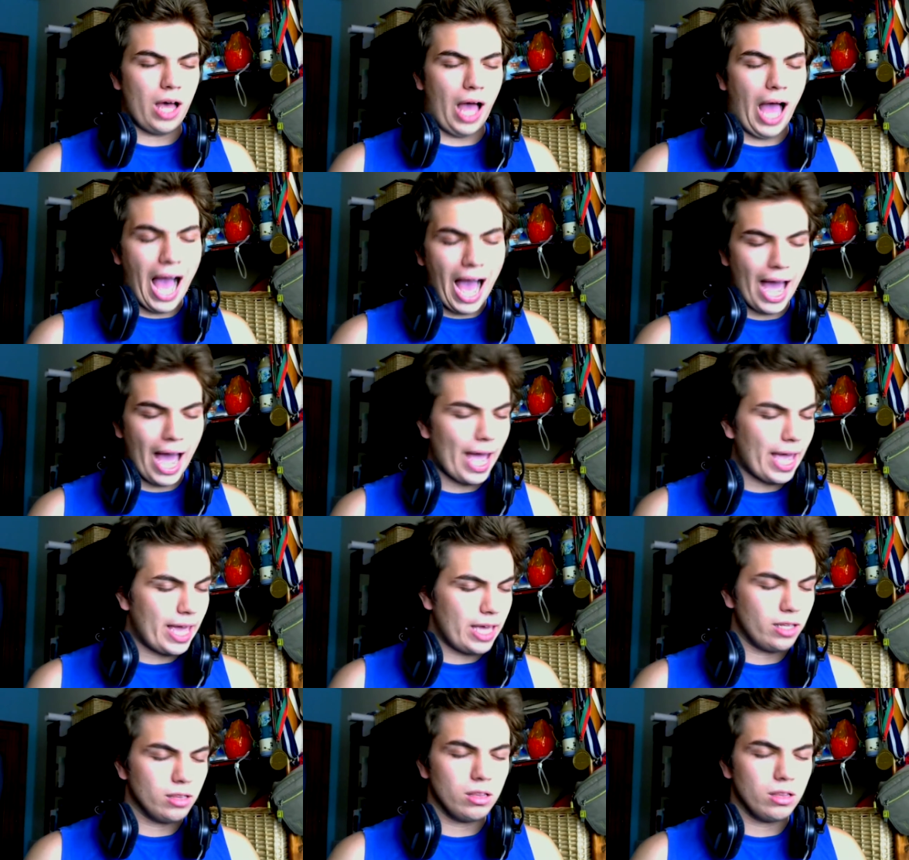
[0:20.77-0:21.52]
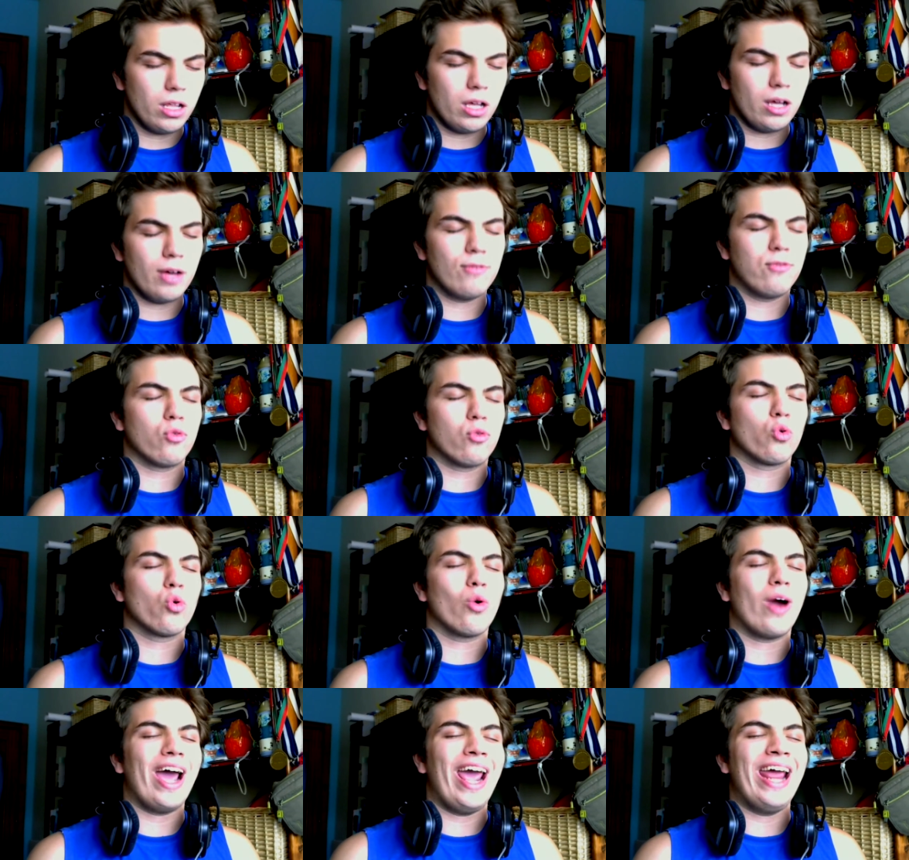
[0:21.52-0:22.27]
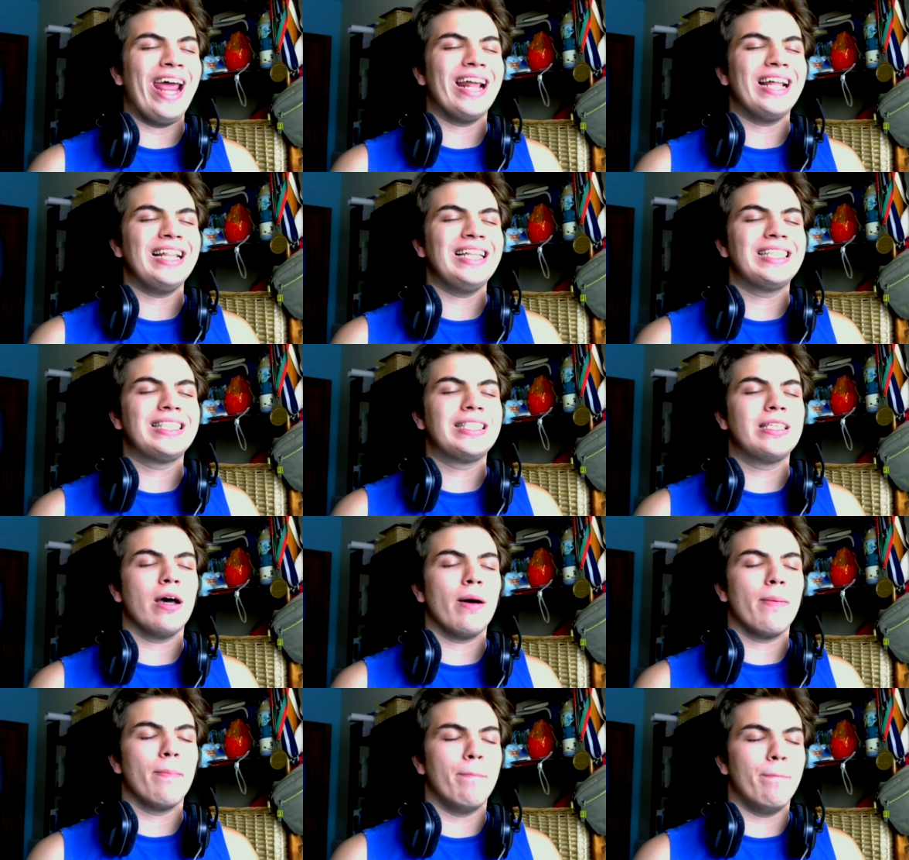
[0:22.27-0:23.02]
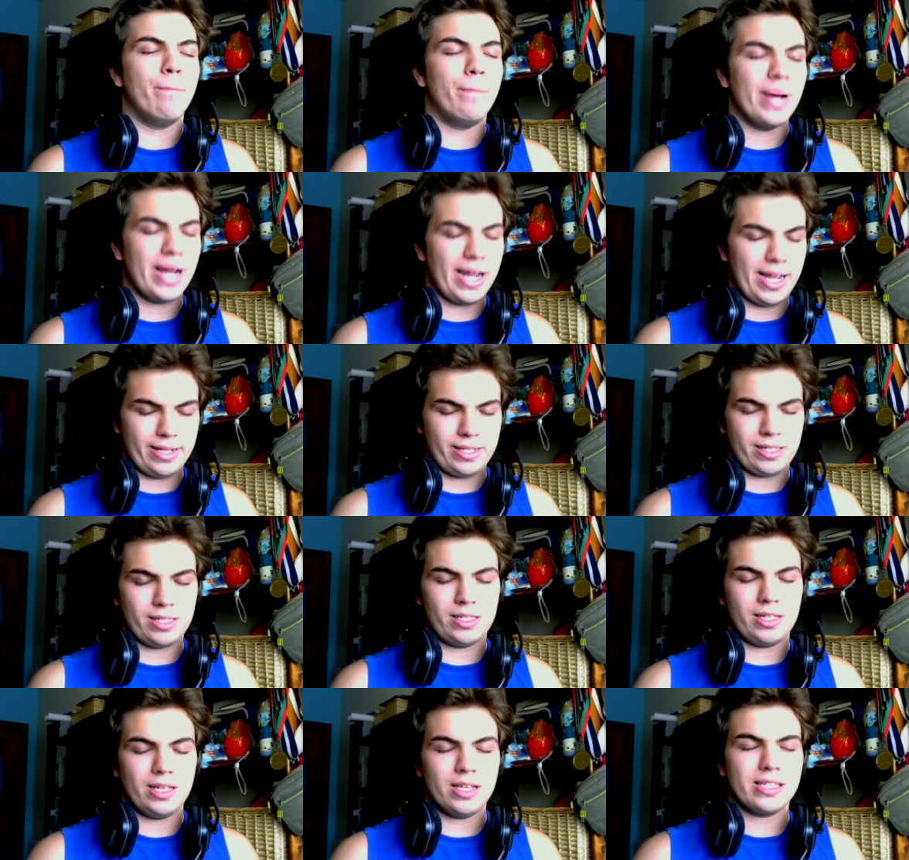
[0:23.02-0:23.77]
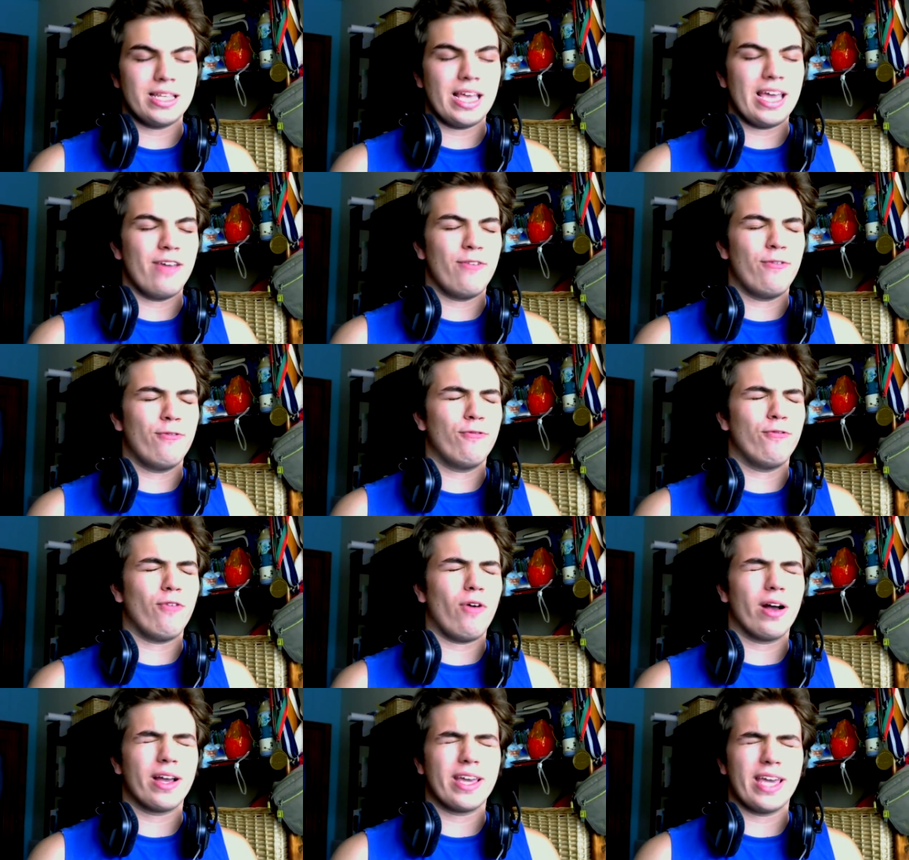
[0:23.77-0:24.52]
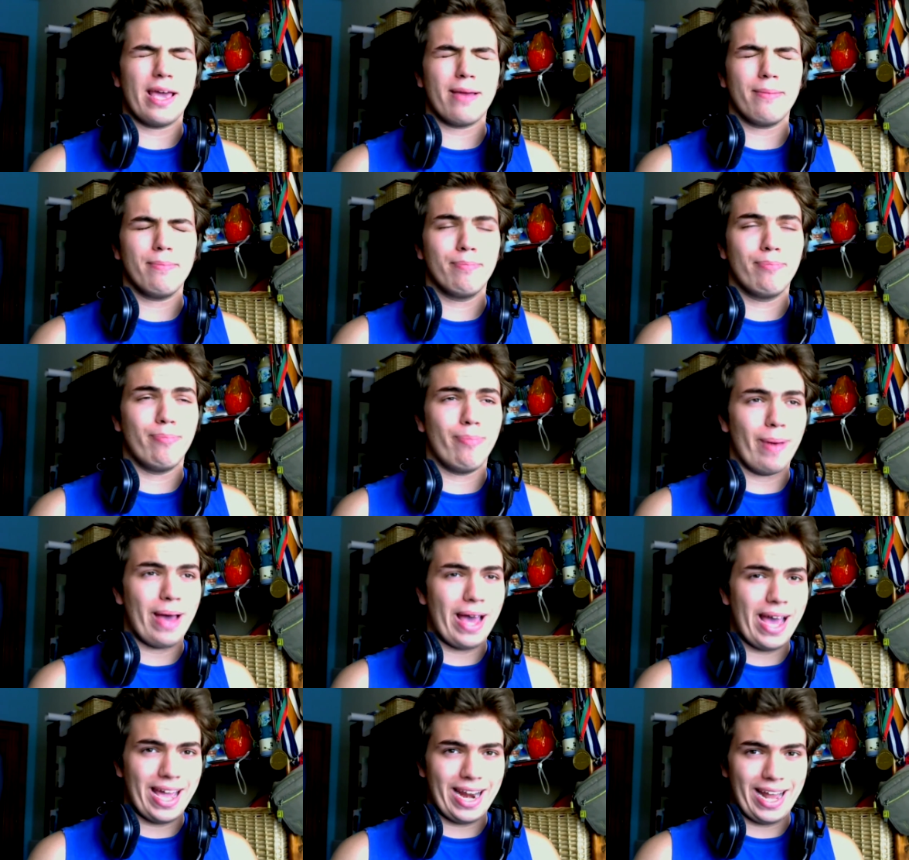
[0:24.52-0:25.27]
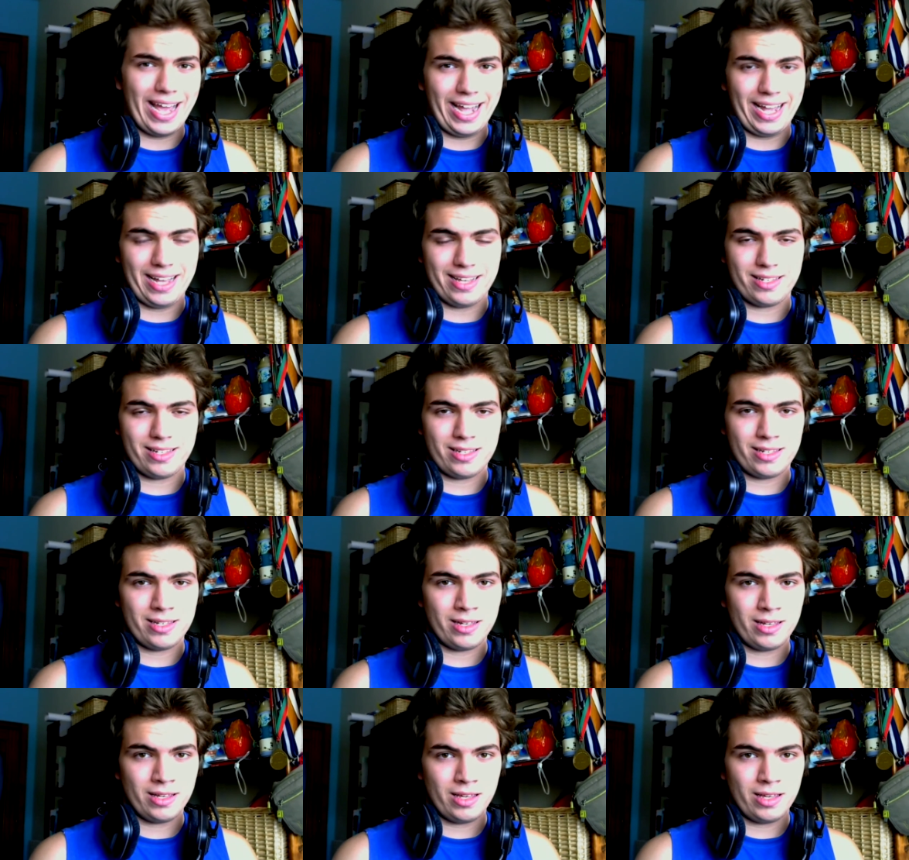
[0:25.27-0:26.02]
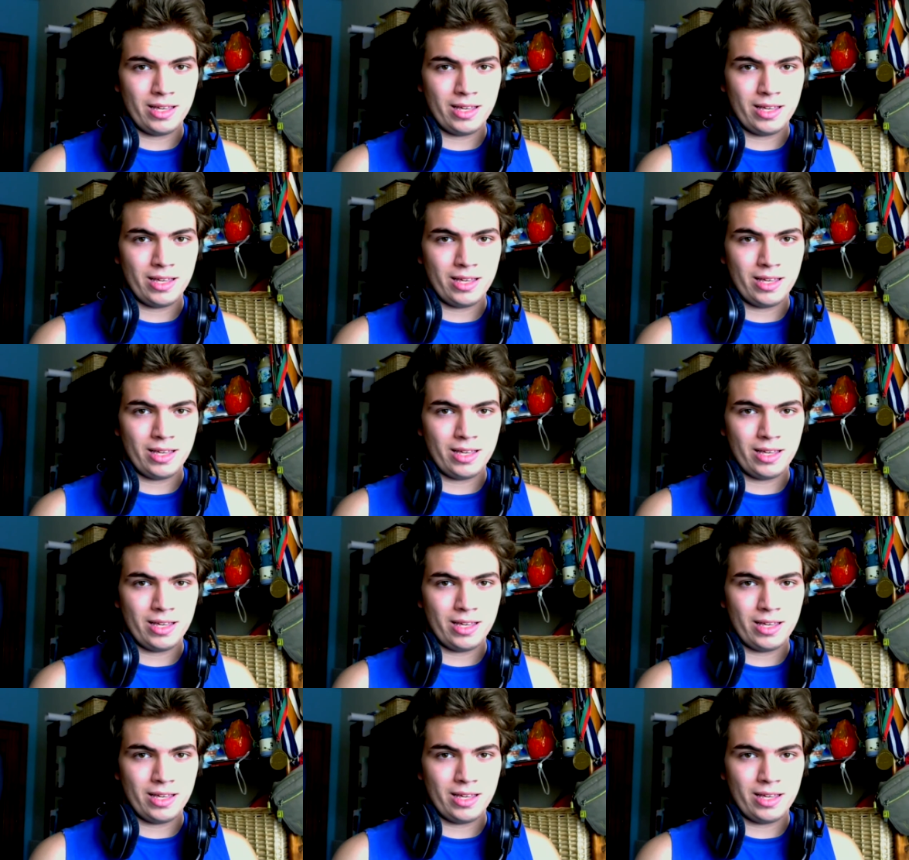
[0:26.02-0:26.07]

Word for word: I love Raiden to bits. He's a fucking badass.